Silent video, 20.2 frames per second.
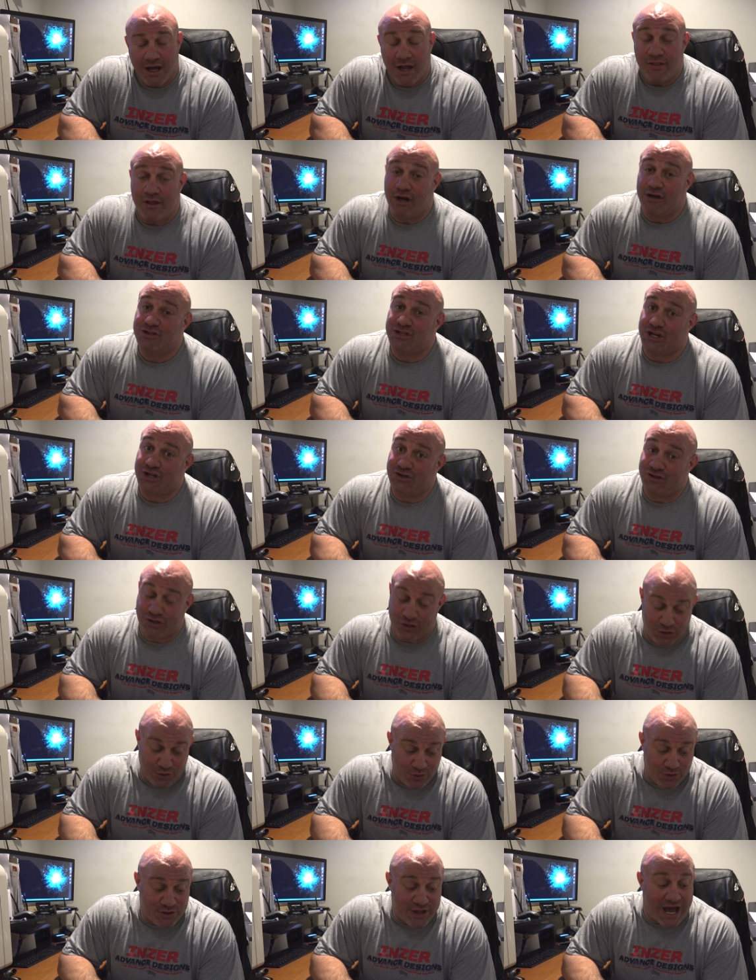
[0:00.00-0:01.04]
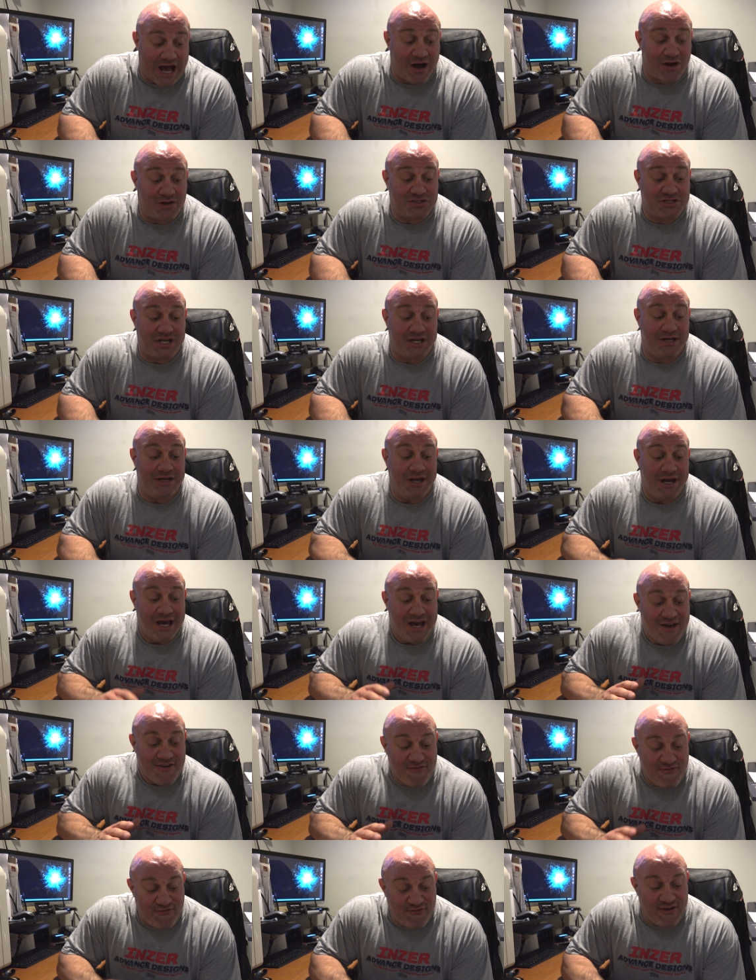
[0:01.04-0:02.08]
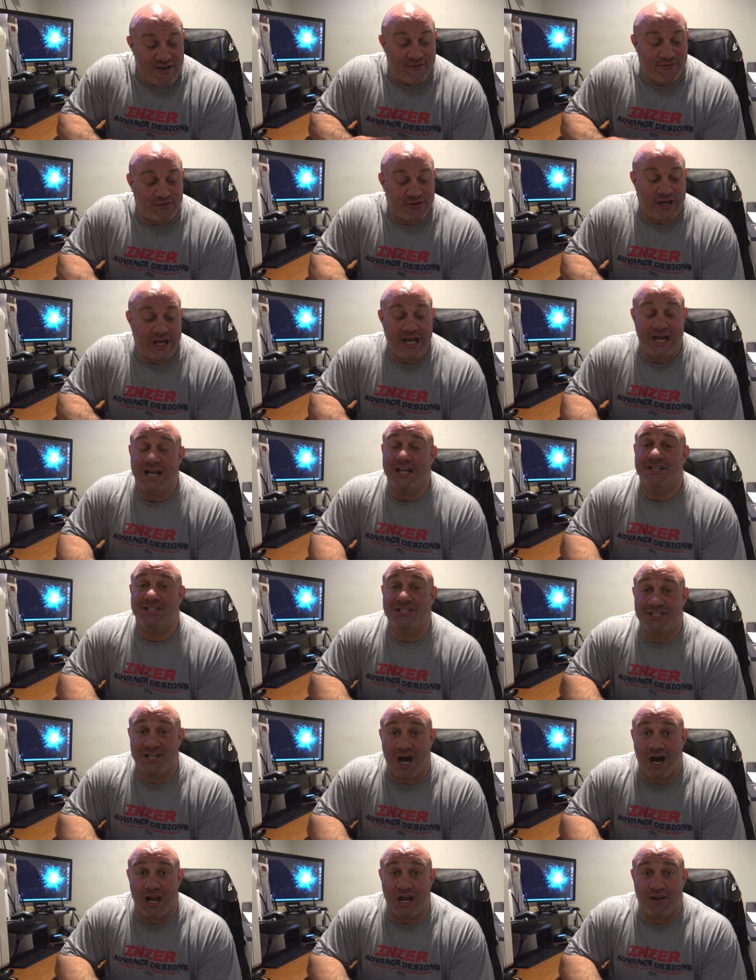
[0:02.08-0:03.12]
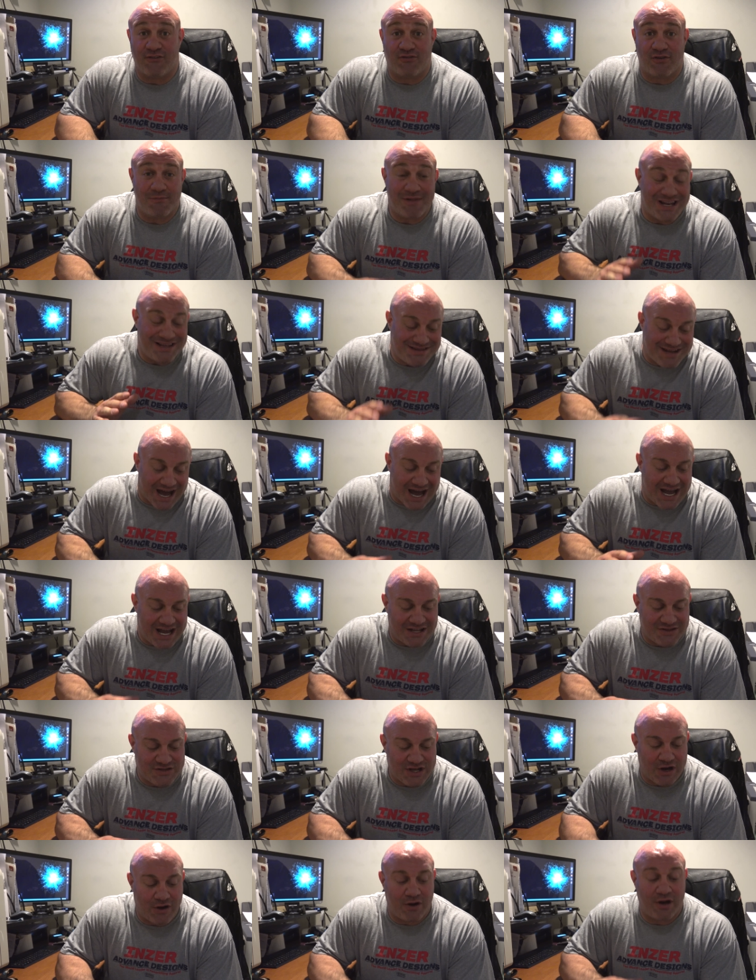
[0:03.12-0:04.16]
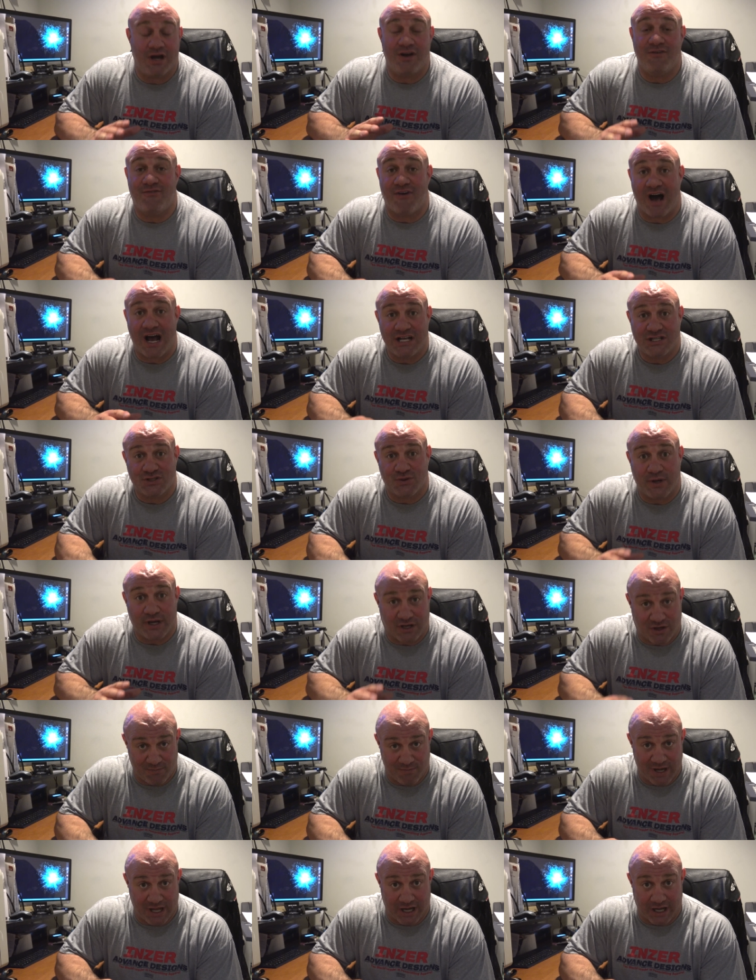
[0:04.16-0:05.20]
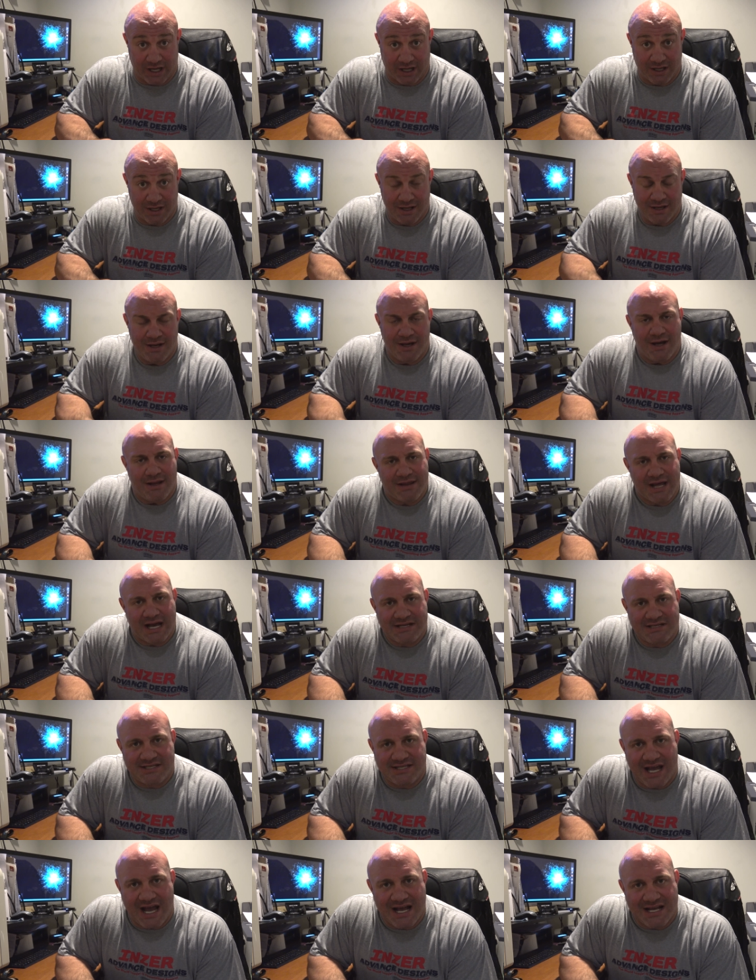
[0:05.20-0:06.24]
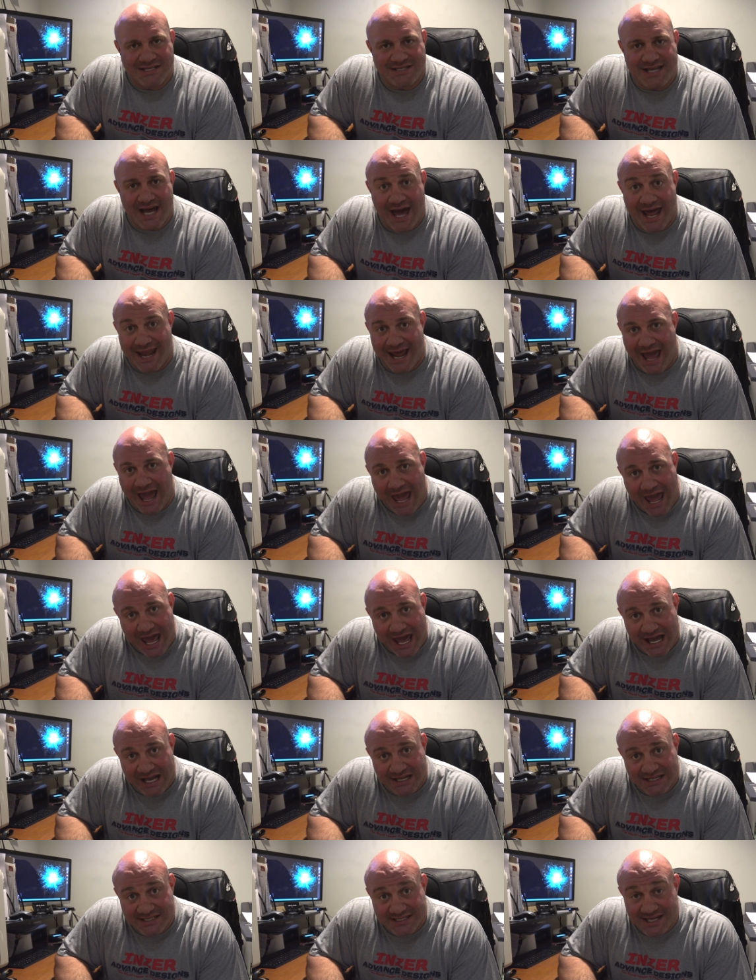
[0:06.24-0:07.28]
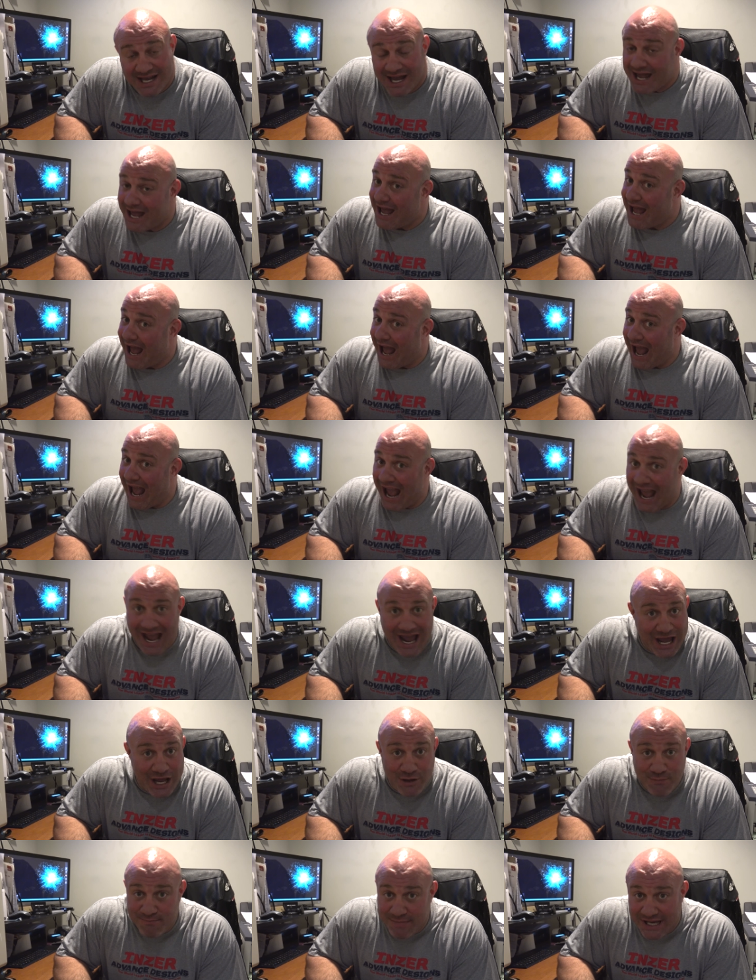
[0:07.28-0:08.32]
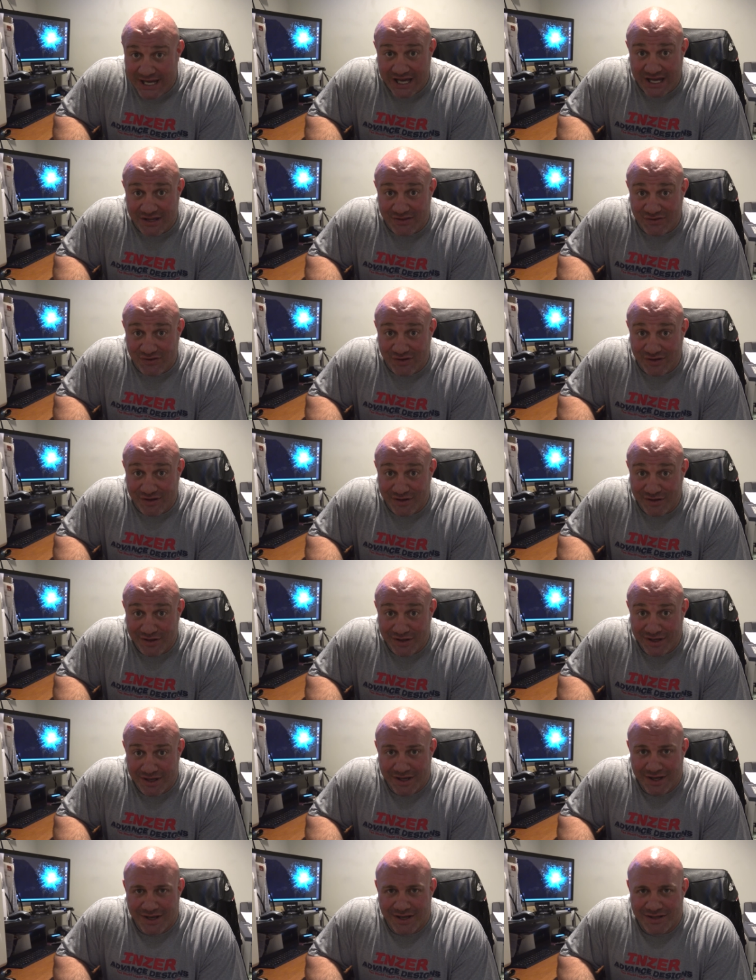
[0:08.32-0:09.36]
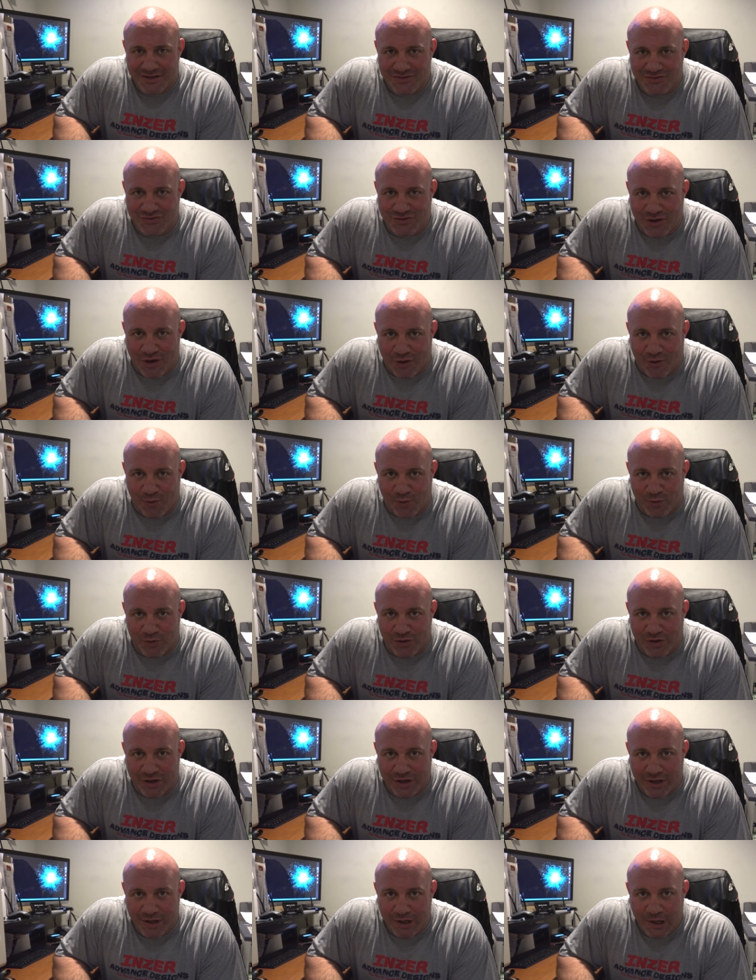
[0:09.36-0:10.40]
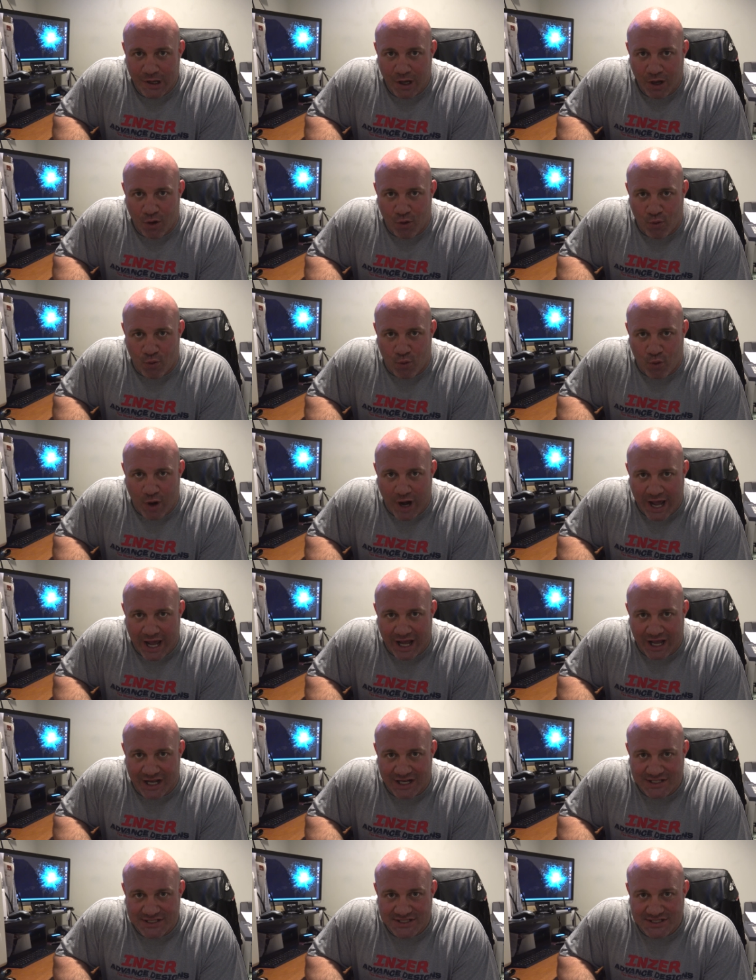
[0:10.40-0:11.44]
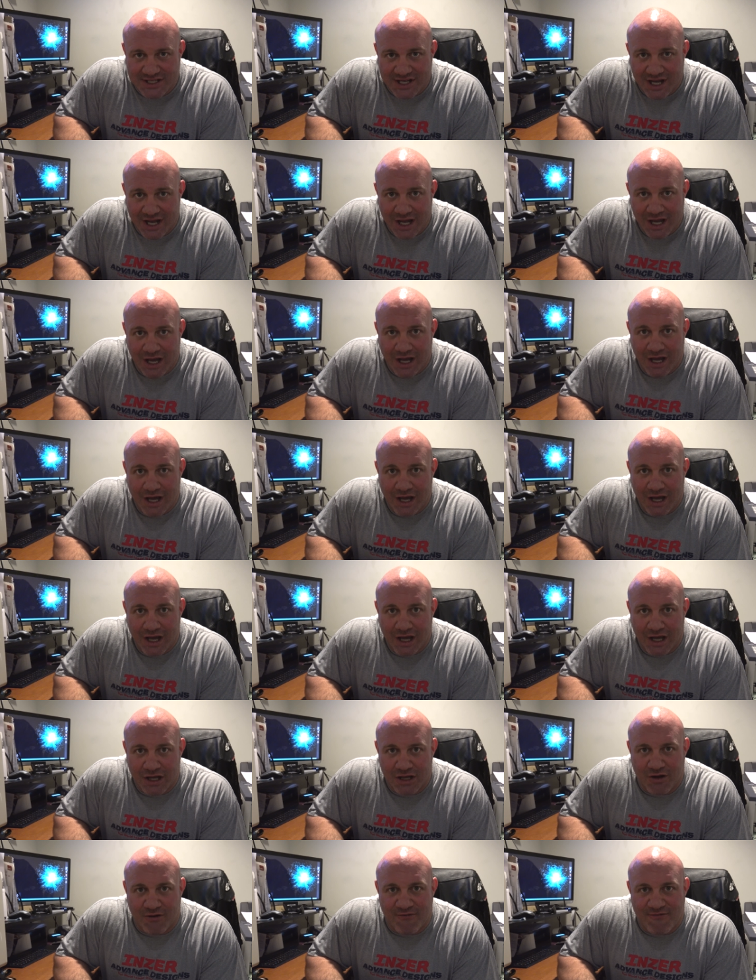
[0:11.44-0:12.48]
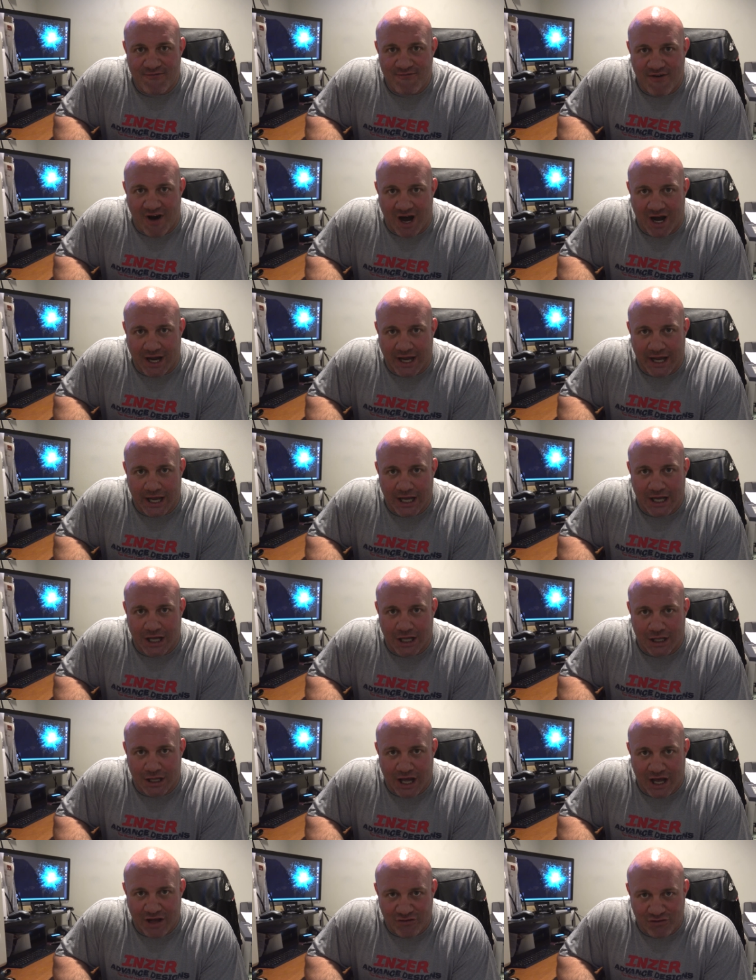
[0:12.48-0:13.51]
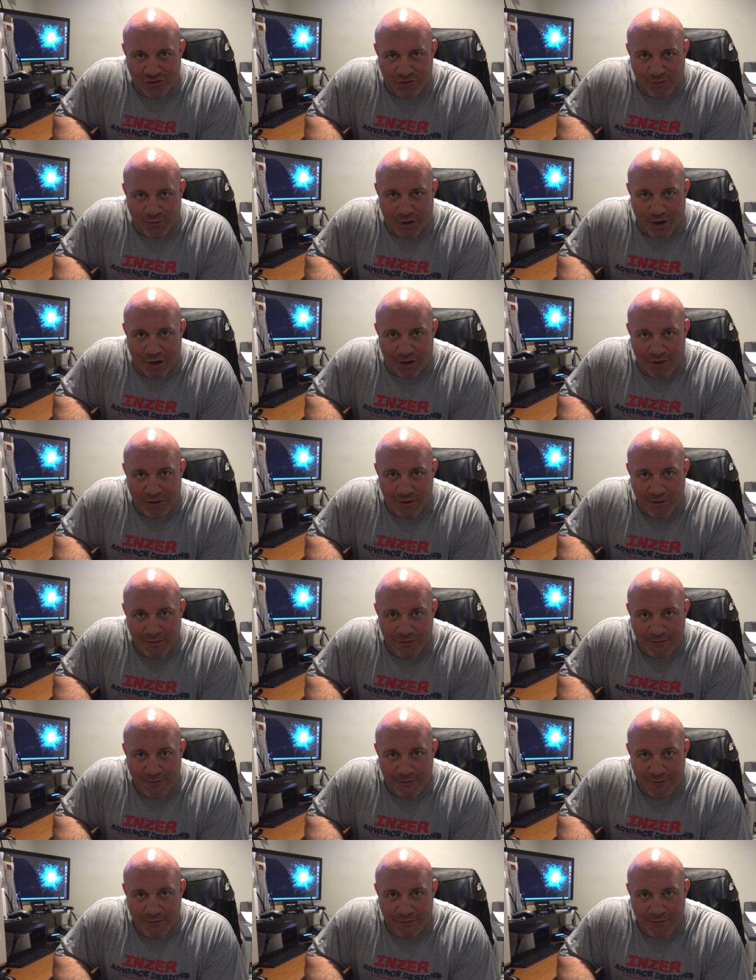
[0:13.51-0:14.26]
There's a 2015 study from the Dietary Advisory Committee that says that eggs and meat don't raise your fucking cholesterol.